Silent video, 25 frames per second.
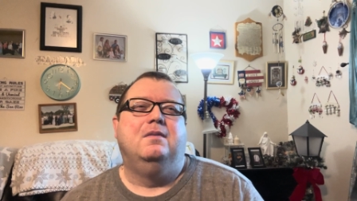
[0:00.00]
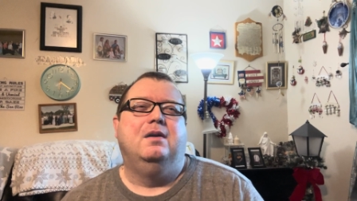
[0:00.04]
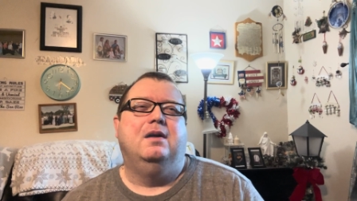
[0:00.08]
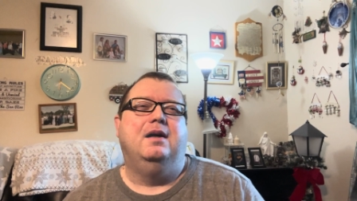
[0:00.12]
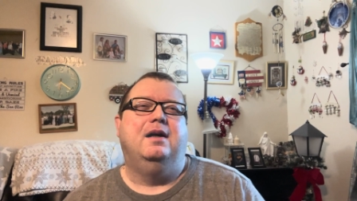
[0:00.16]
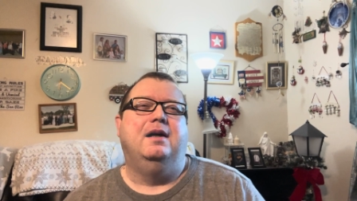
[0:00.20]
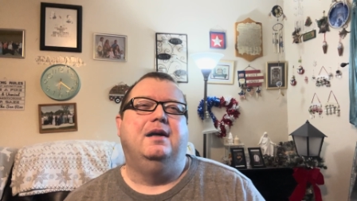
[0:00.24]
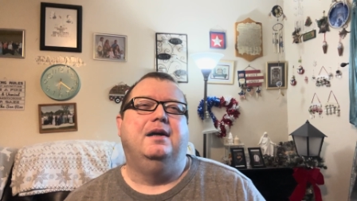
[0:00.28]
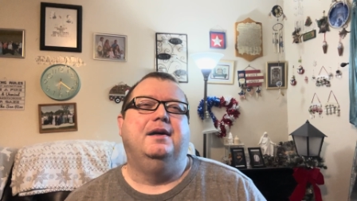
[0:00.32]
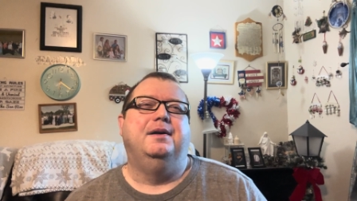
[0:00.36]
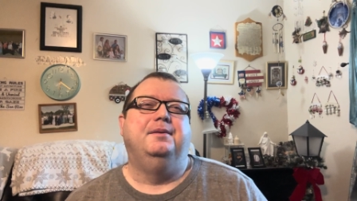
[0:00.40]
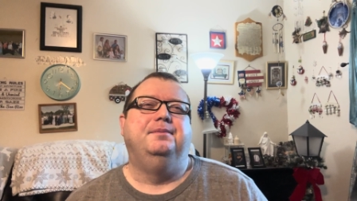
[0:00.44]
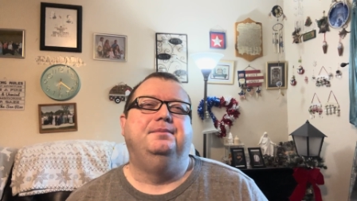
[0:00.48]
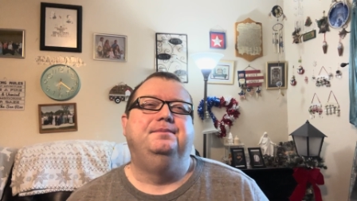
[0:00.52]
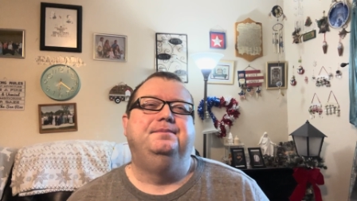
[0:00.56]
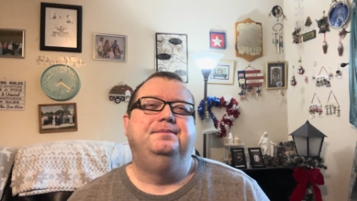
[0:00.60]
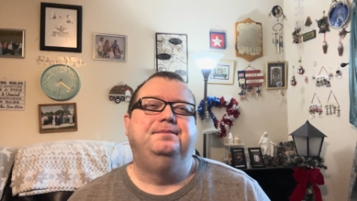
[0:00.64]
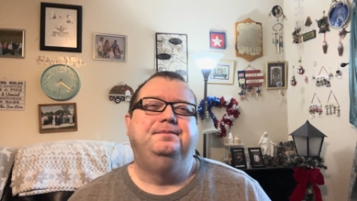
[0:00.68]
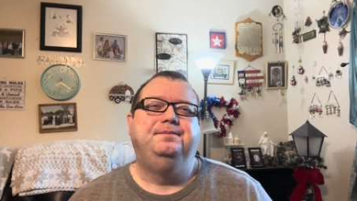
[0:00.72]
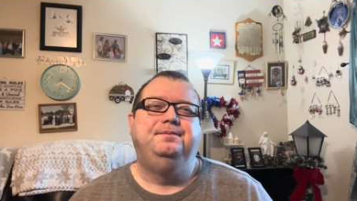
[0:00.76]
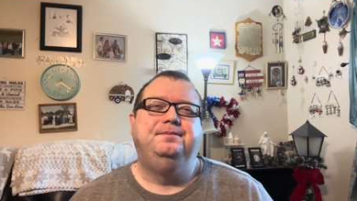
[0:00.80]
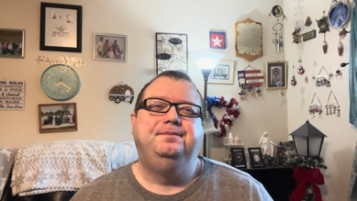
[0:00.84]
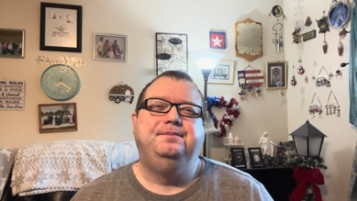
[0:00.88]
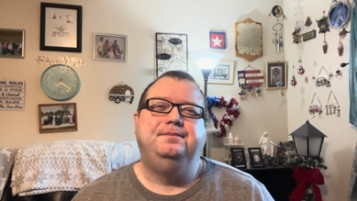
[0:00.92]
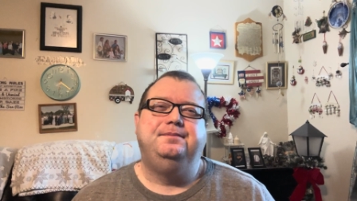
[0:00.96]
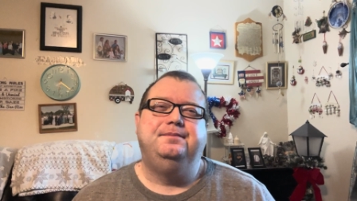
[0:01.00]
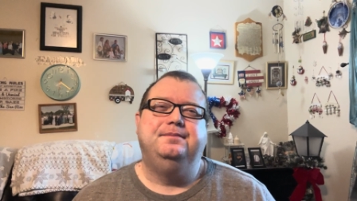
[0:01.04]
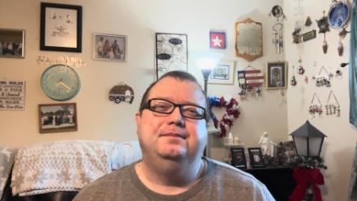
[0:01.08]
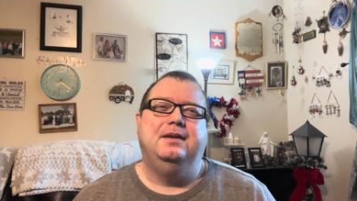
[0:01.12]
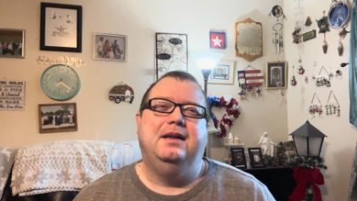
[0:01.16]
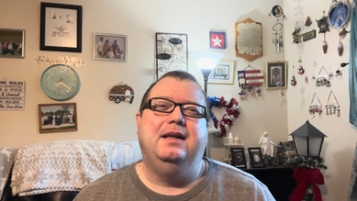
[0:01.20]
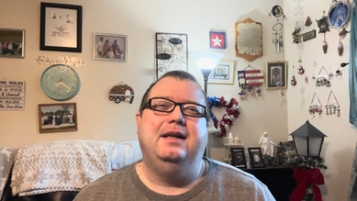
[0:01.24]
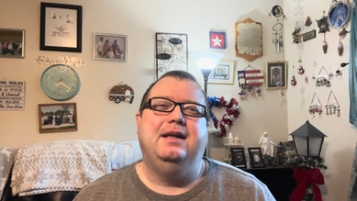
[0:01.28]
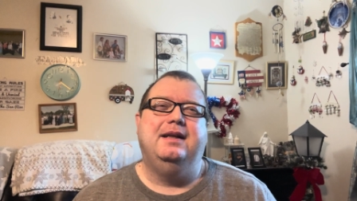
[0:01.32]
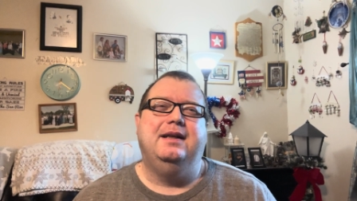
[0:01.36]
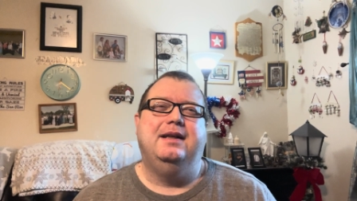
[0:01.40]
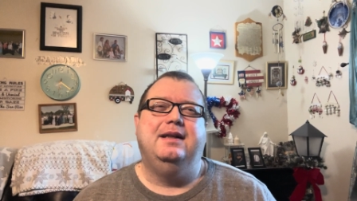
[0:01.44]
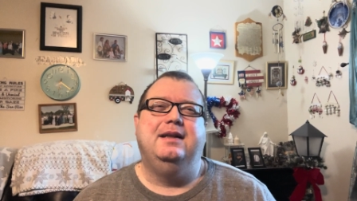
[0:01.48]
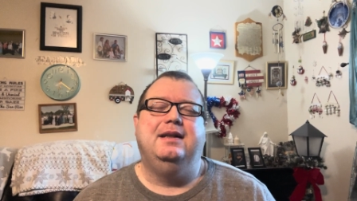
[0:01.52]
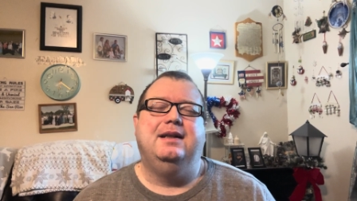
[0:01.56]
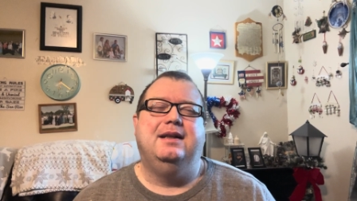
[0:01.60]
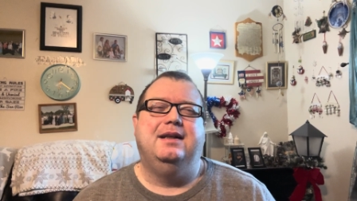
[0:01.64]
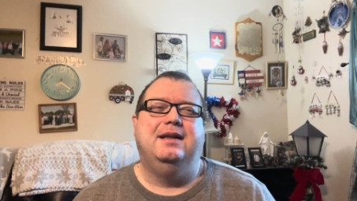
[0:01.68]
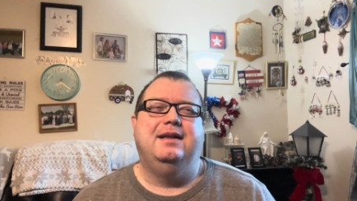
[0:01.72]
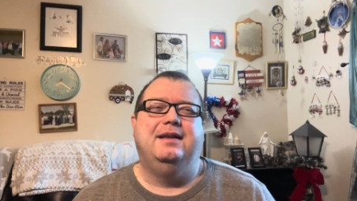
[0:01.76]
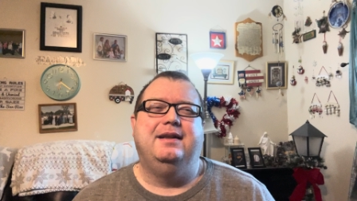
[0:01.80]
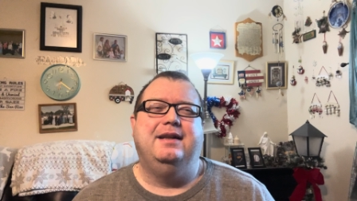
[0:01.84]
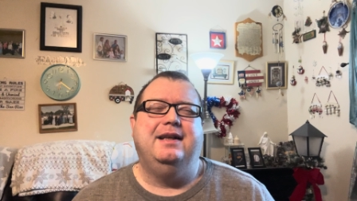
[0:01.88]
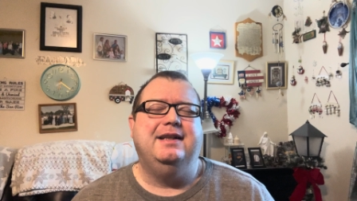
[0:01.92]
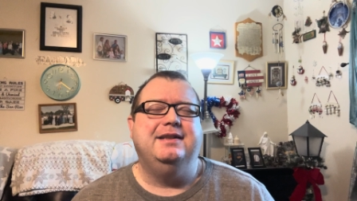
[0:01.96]
And
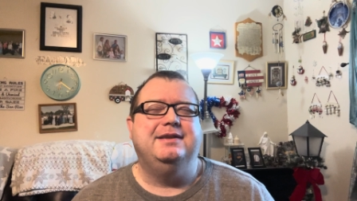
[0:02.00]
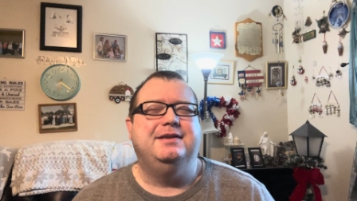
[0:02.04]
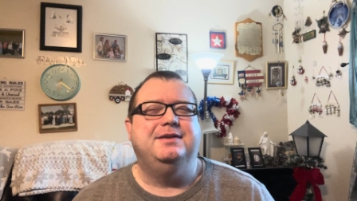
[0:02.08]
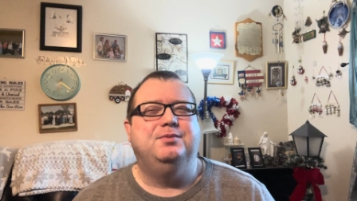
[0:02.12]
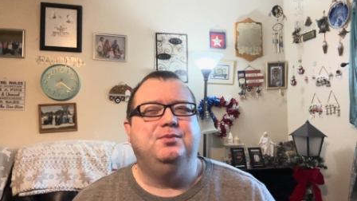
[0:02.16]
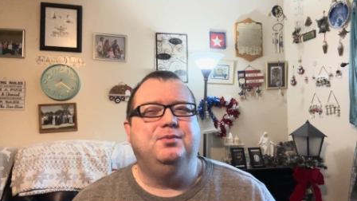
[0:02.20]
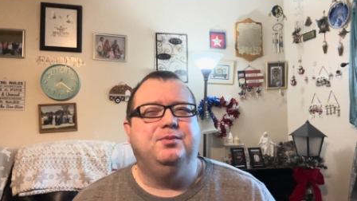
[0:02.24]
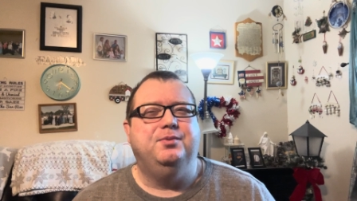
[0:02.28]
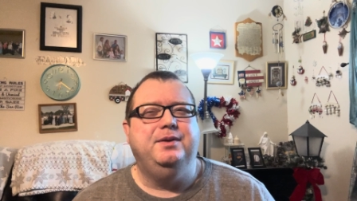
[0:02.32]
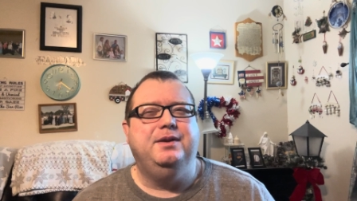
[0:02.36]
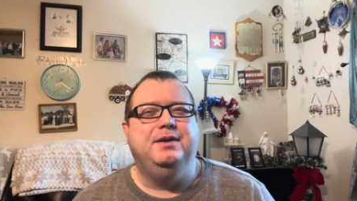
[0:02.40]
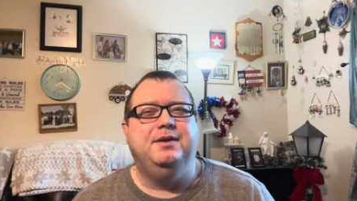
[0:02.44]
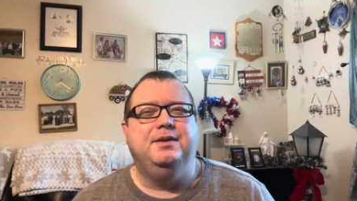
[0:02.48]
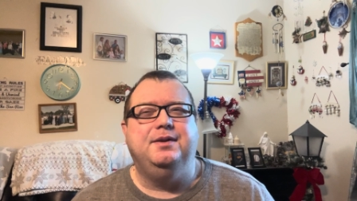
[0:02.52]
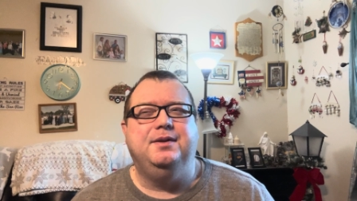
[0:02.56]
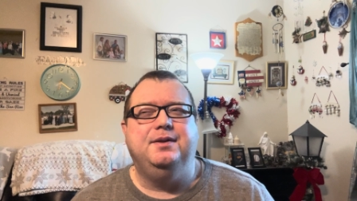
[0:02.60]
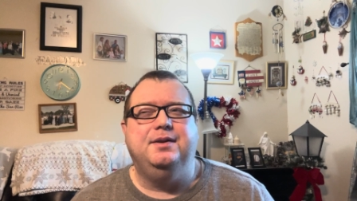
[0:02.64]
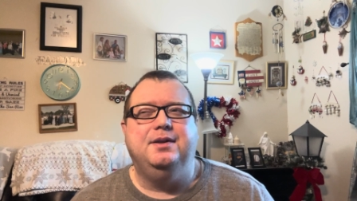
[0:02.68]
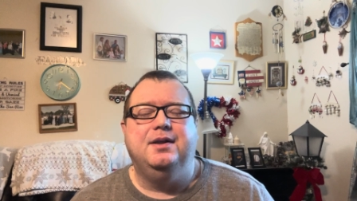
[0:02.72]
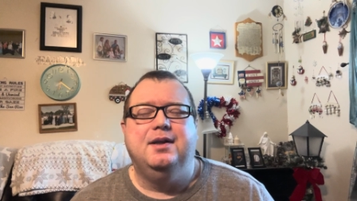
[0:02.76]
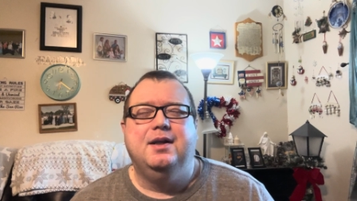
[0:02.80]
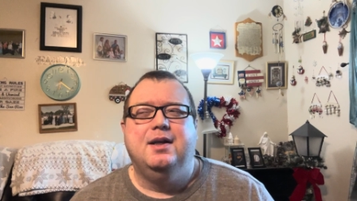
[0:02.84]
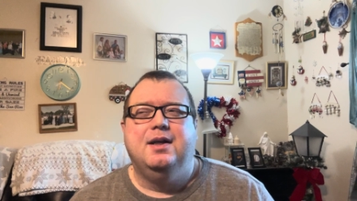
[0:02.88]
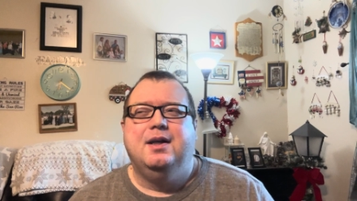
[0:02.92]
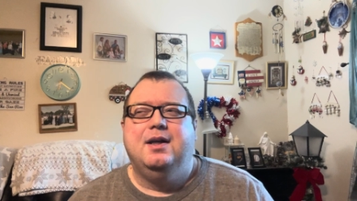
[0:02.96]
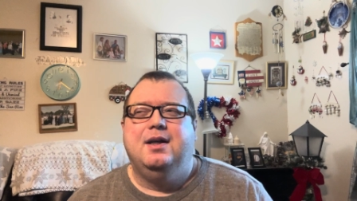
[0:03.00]
that's weird.